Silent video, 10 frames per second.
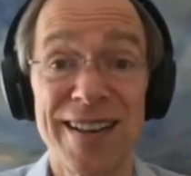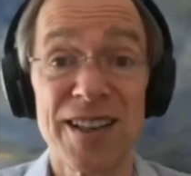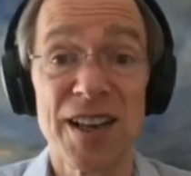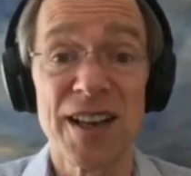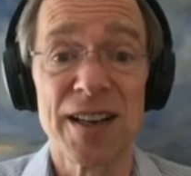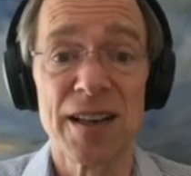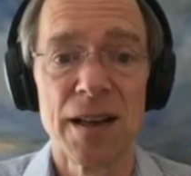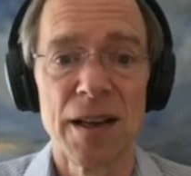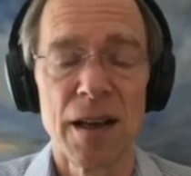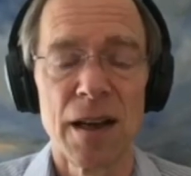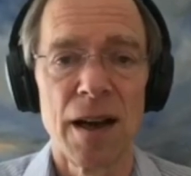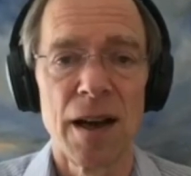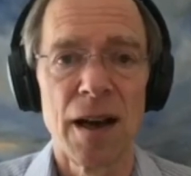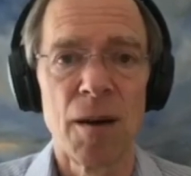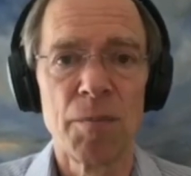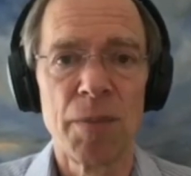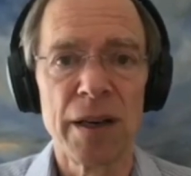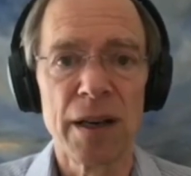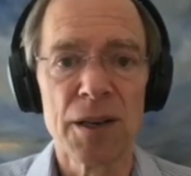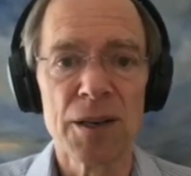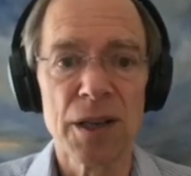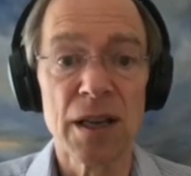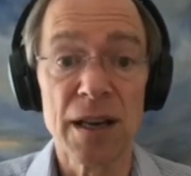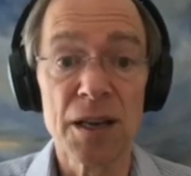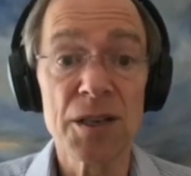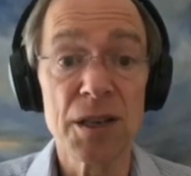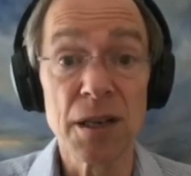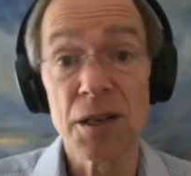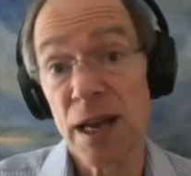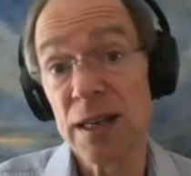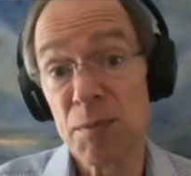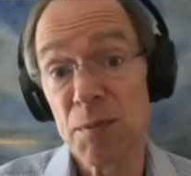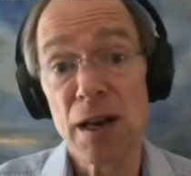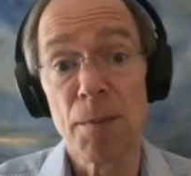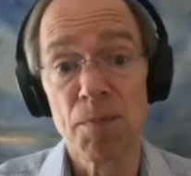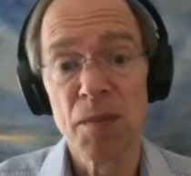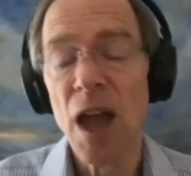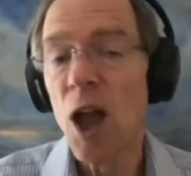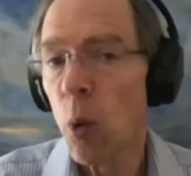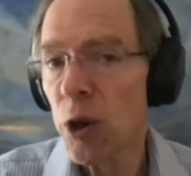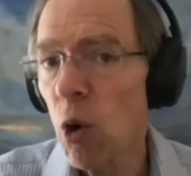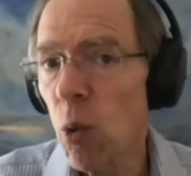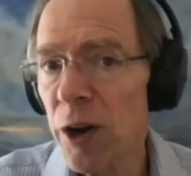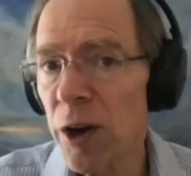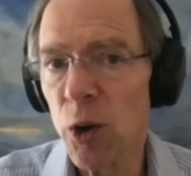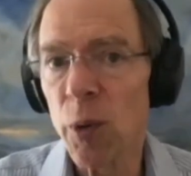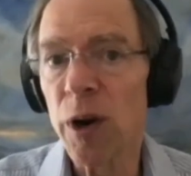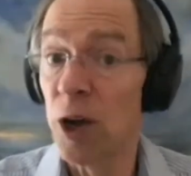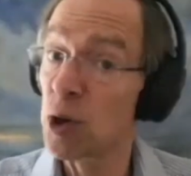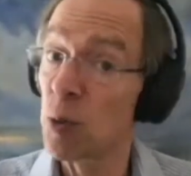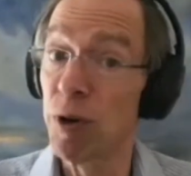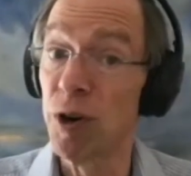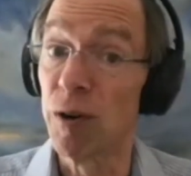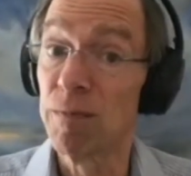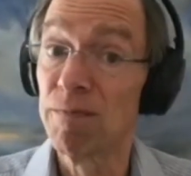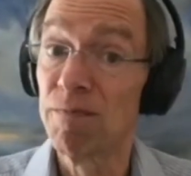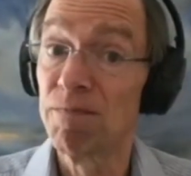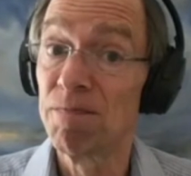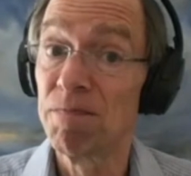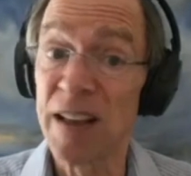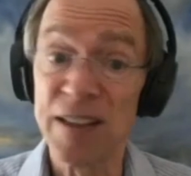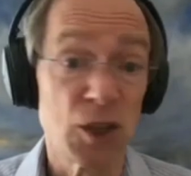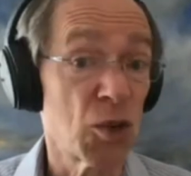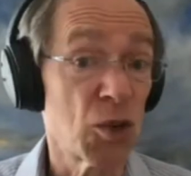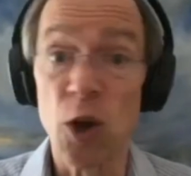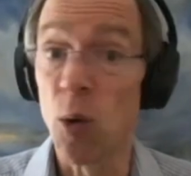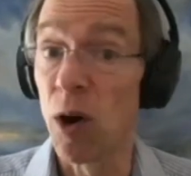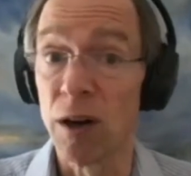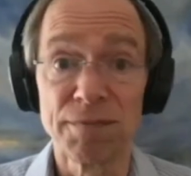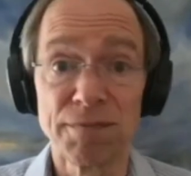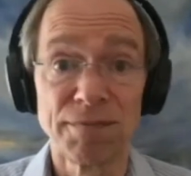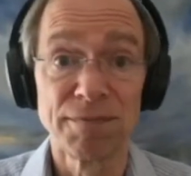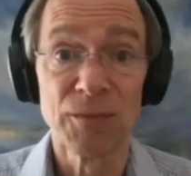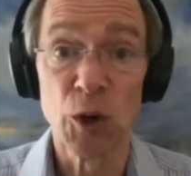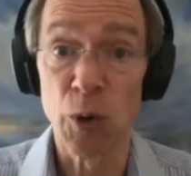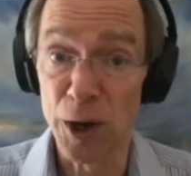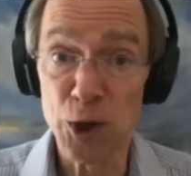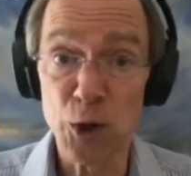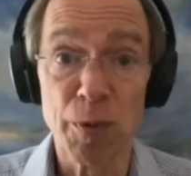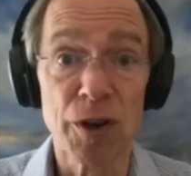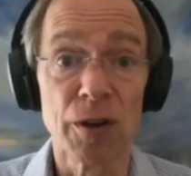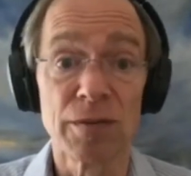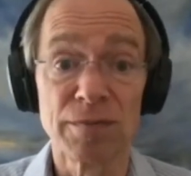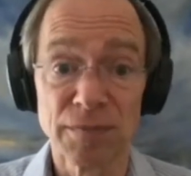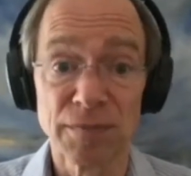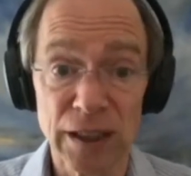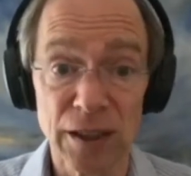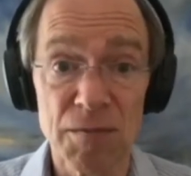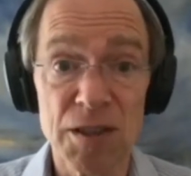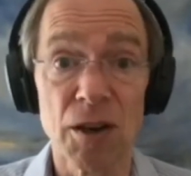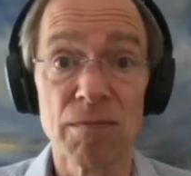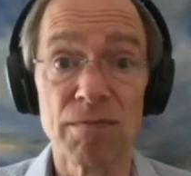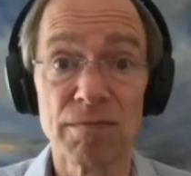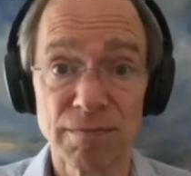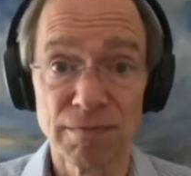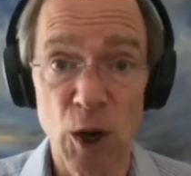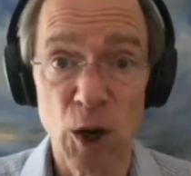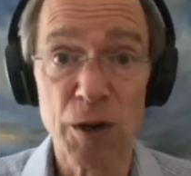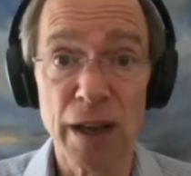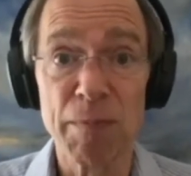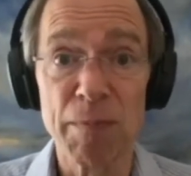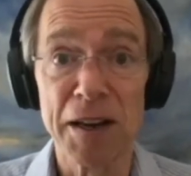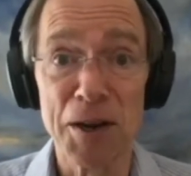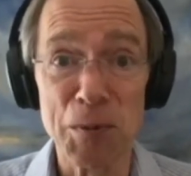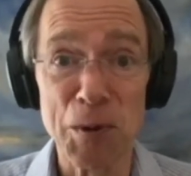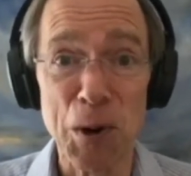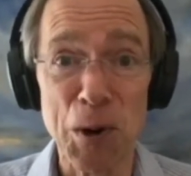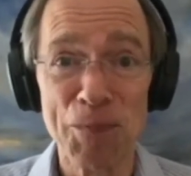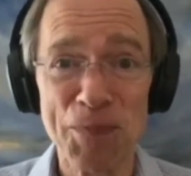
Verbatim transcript: I hate to say it, um, but it is. It, it is. It does take some time. When you're a writer, you're an entrepreneur. That's just what you are. You're an entrepreneur. You know. So hope you like being an entrepreneur.